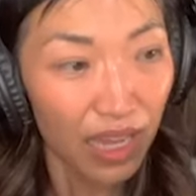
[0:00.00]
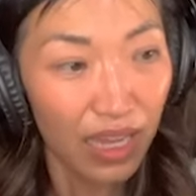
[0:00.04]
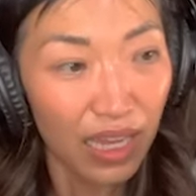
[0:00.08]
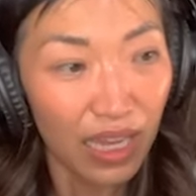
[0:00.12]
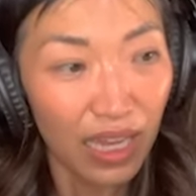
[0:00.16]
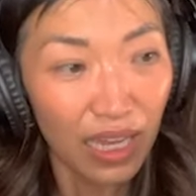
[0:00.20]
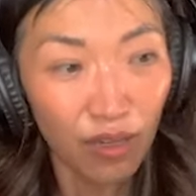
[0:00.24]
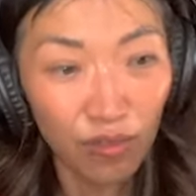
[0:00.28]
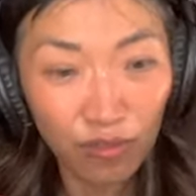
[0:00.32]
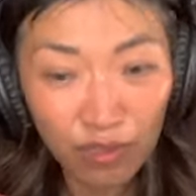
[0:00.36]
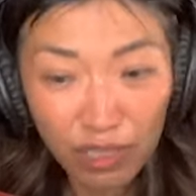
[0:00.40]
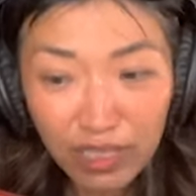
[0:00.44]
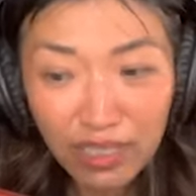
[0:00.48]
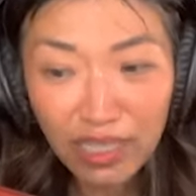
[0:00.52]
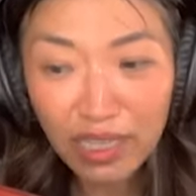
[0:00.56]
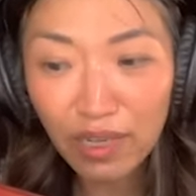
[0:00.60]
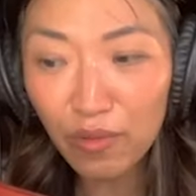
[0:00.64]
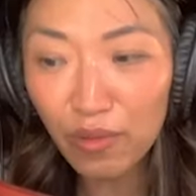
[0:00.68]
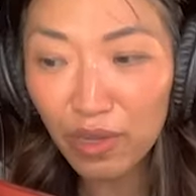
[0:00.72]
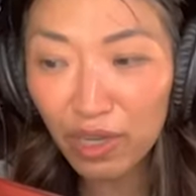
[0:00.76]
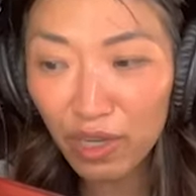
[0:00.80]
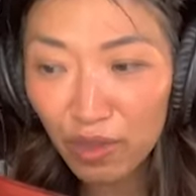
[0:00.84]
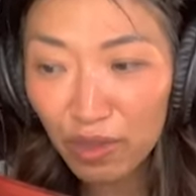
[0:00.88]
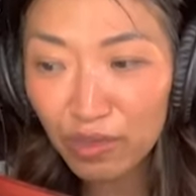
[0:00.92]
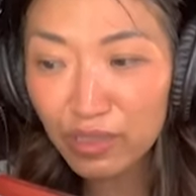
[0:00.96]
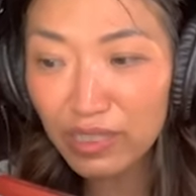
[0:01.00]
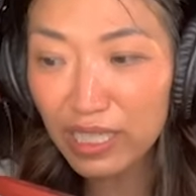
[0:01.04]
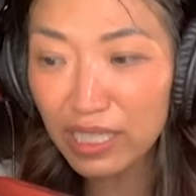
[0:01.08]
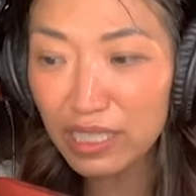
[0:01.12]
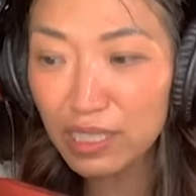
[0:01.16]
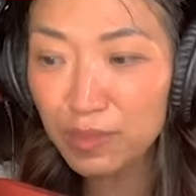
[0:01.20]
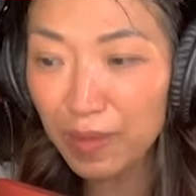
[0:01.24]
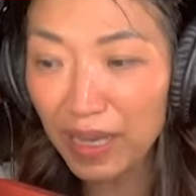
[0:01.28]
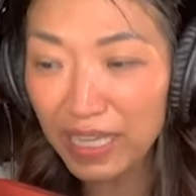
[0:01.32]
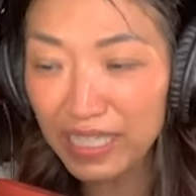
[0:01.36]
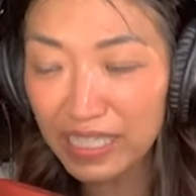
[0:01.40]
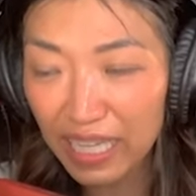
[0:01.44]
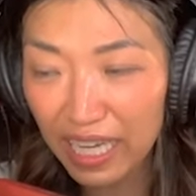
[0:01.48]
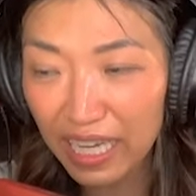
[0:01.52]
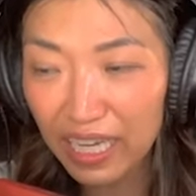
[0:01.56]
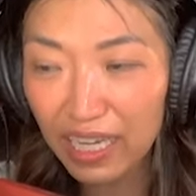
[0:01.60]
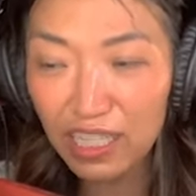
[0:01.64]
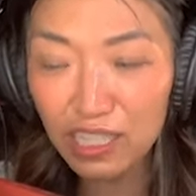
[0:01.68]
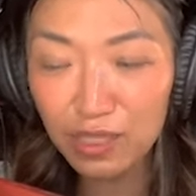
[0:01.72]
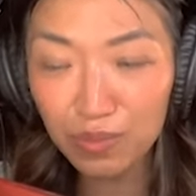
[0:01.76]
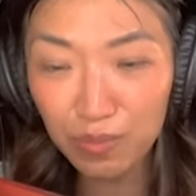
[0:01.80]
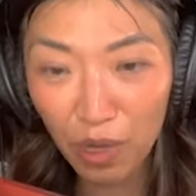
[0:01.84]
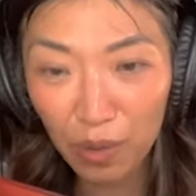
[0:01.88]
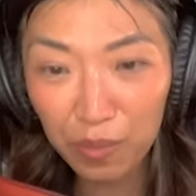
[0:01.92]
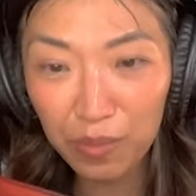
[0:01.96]
it was just like one of those like
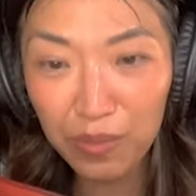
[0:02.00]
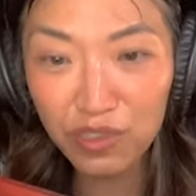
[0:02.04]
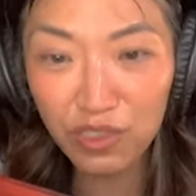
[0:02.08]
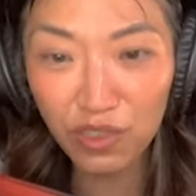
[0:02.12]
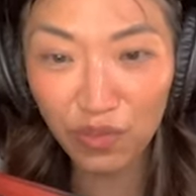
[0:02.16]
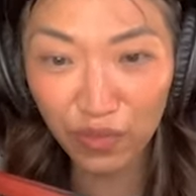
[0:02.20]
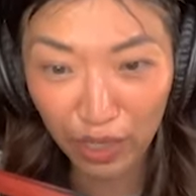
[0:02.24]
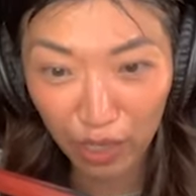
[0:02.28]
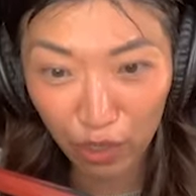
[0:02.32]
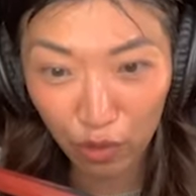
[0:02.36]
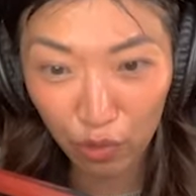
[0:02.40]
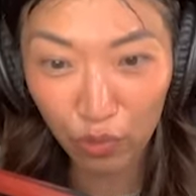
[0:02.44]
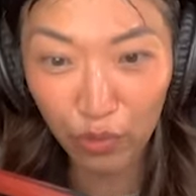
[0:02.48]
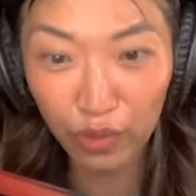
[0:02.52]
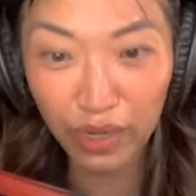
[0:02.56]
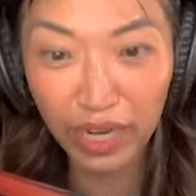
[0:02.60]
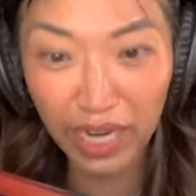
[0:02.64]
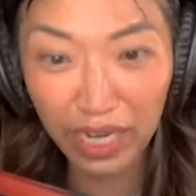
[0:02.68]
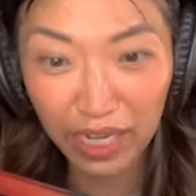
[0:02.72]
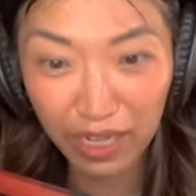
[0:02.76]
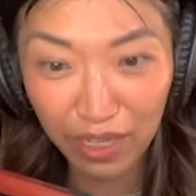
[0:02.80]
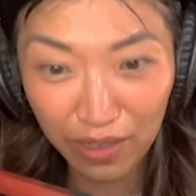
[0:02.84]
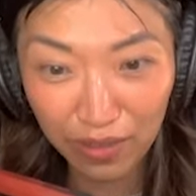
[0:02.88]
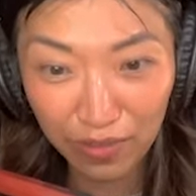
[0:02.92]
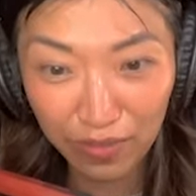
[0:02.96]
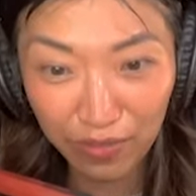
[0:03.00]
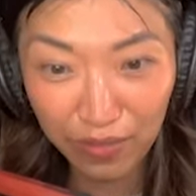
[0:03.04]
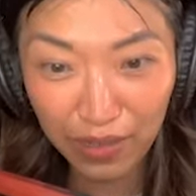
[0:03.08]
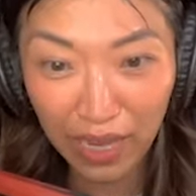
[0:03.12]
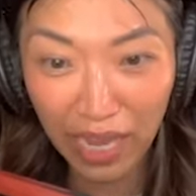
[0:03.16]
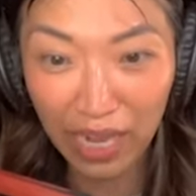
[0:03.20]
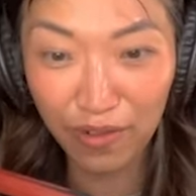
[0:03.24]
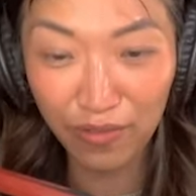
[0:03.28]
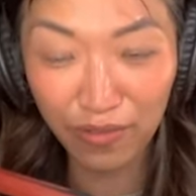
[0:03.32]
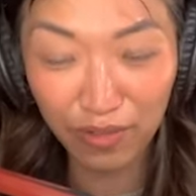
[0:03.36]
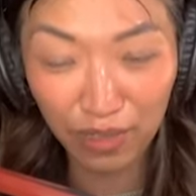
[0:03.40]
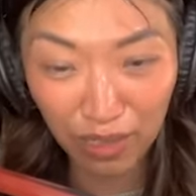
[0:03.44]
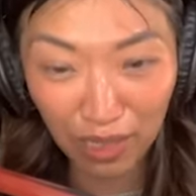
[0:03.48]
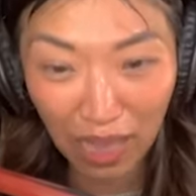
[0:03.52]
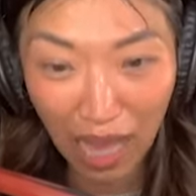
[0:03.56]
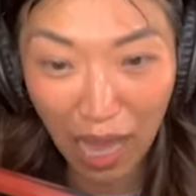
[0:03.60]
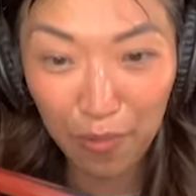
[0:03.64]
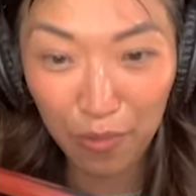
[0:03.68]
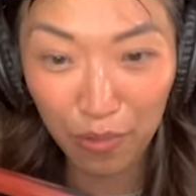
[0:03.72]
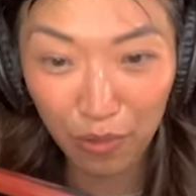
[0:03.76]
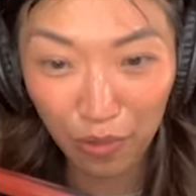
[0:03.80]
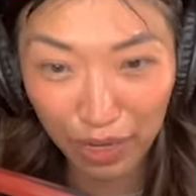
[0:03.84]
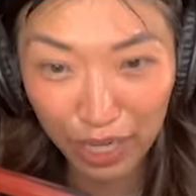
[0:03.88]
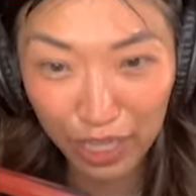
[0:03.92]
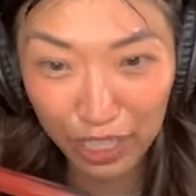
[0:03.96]
spontaneous moments of like creative kind of
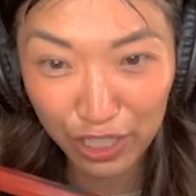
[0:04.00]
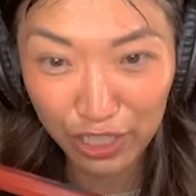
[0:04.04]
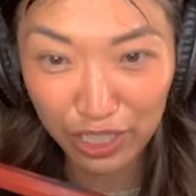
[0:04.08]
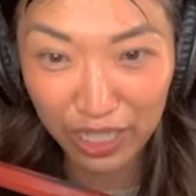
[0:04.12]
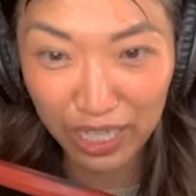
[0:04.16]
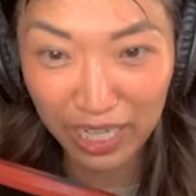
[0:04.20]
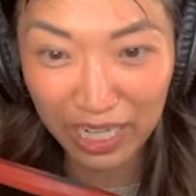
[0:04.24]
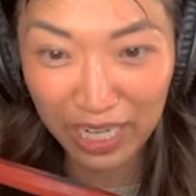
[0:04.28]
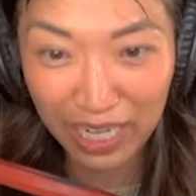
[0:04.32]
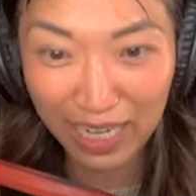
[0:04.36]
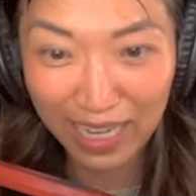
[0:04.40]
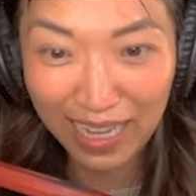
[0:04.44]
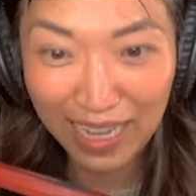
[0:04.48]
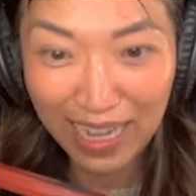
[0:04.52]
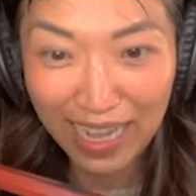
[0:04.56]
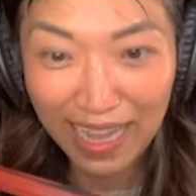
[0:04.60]
collaboration